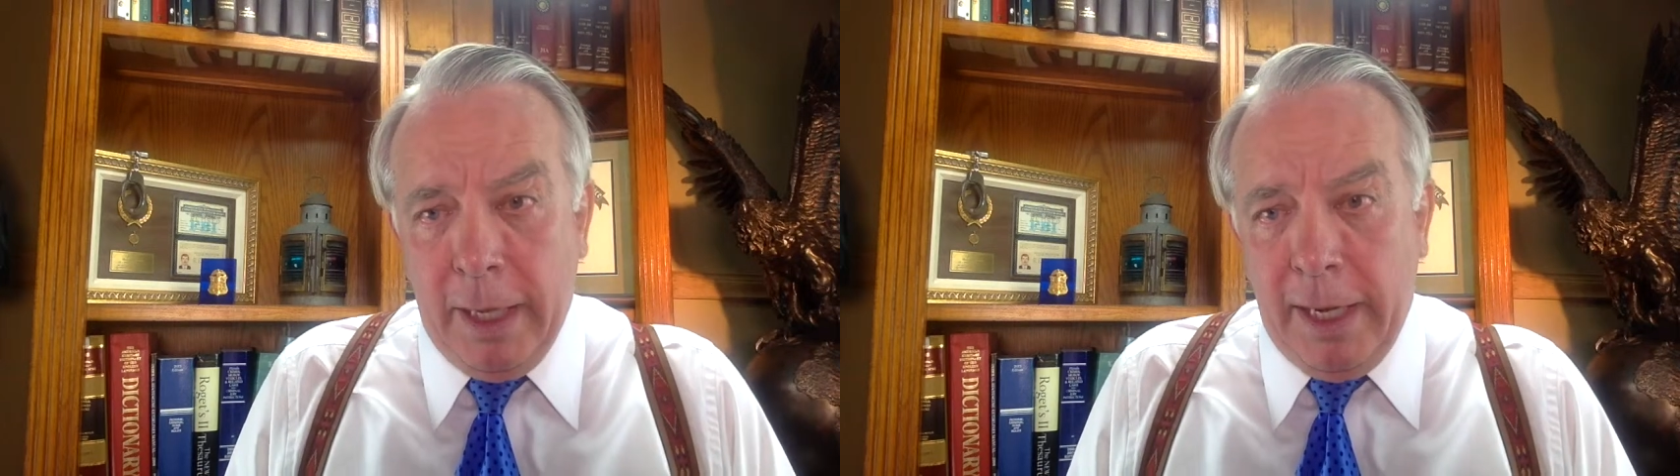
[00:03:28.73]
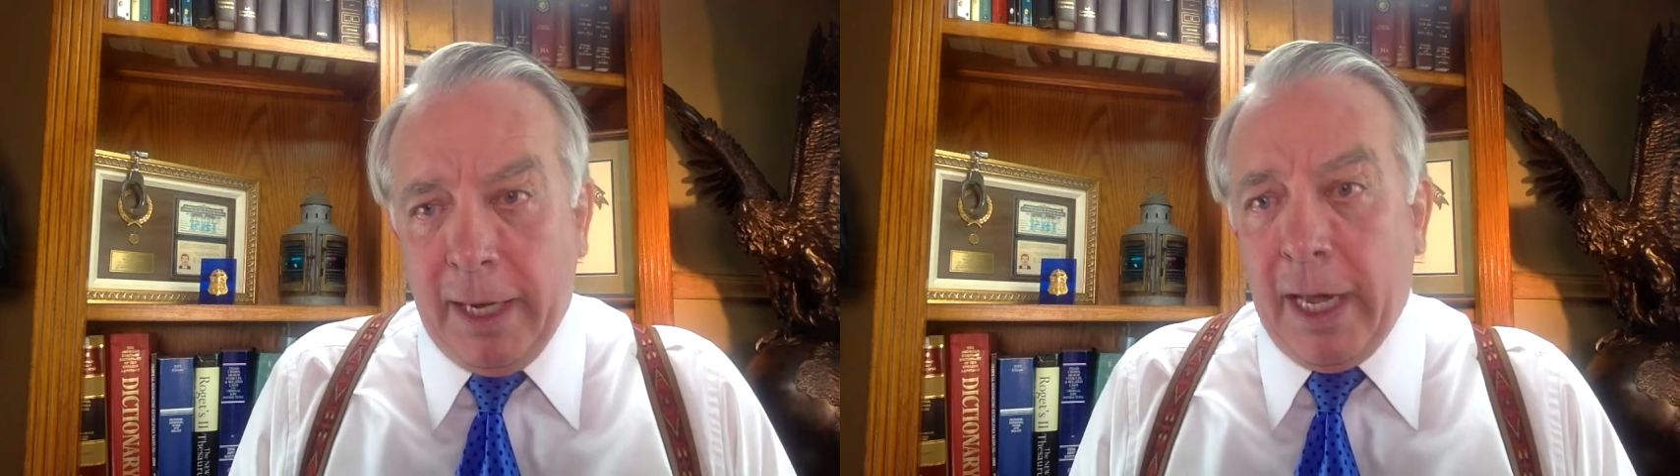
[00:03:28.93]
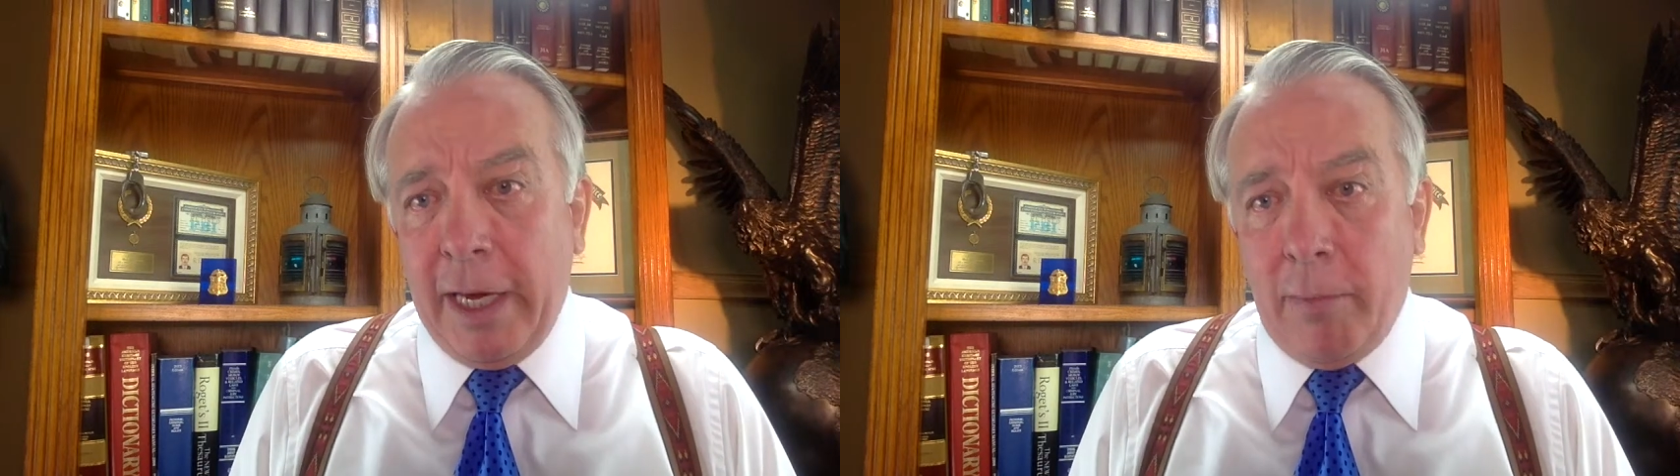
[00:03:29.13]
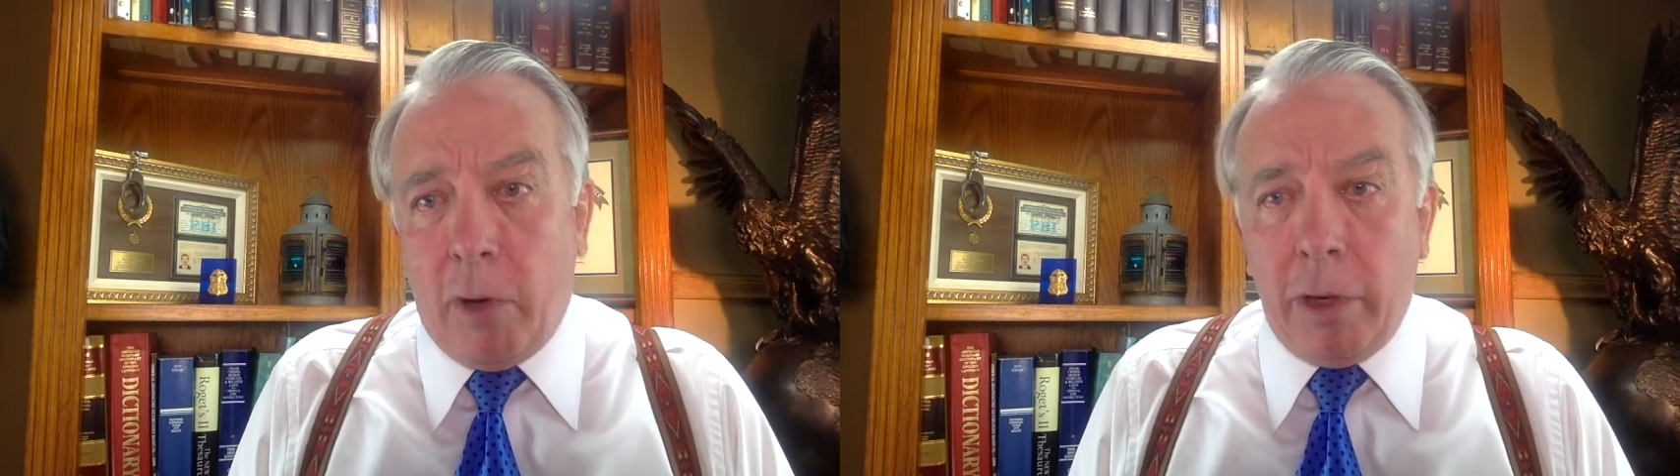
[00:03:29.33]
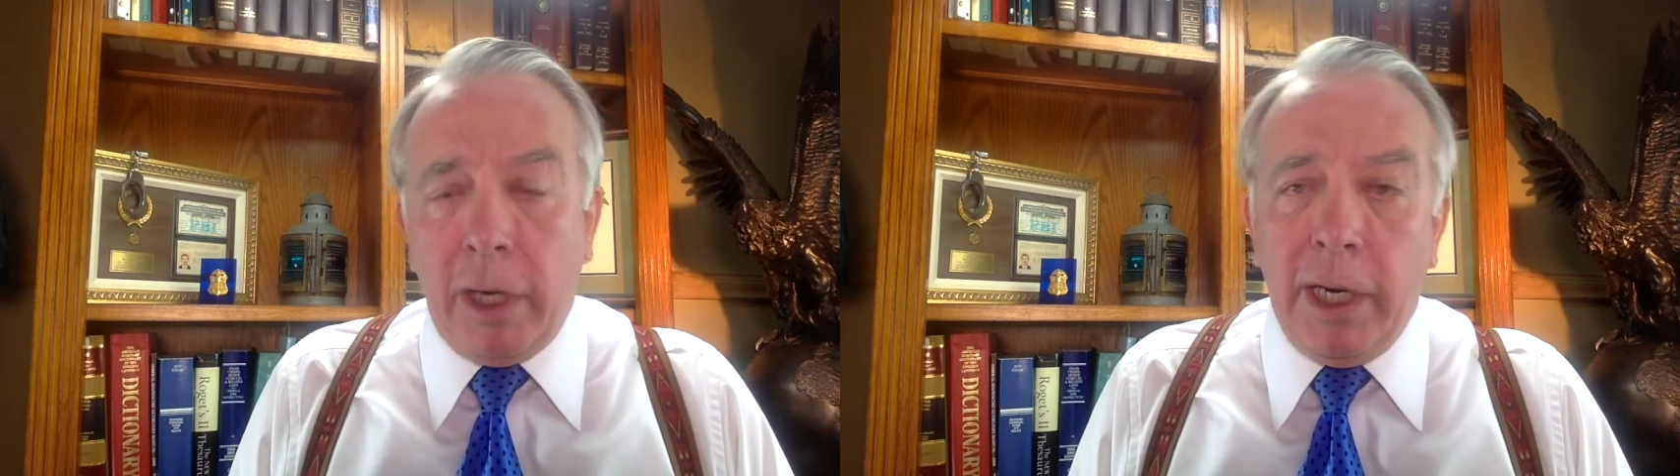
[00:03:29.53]
Enlightened
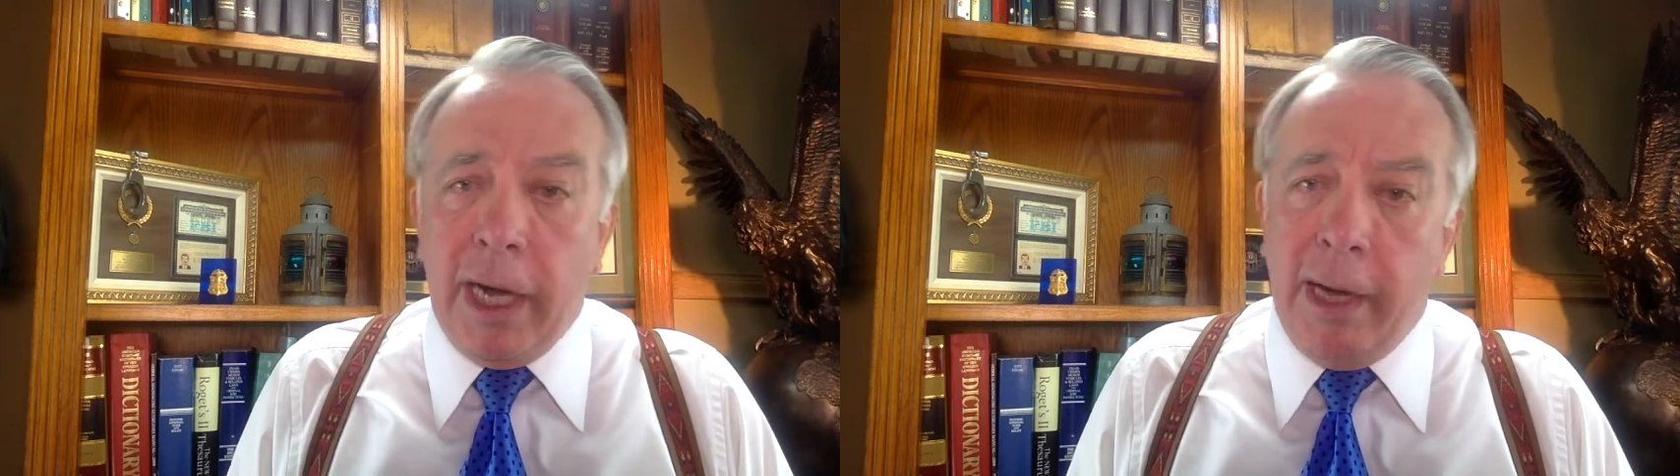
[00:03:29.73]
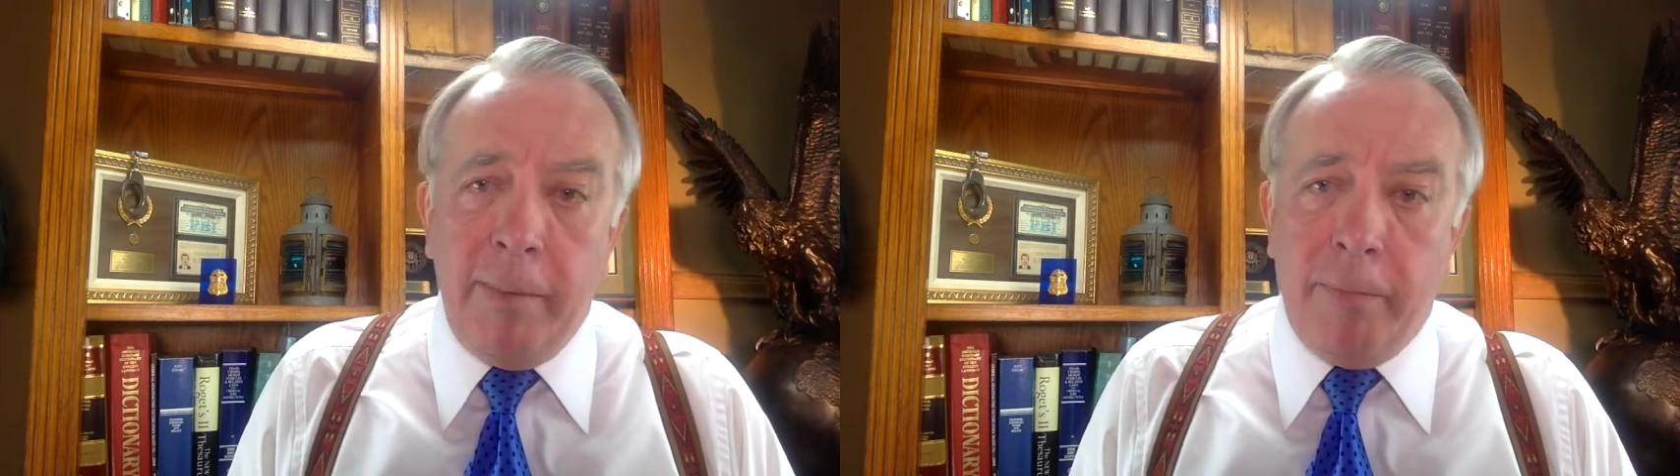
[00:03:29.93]
Marketing, I'd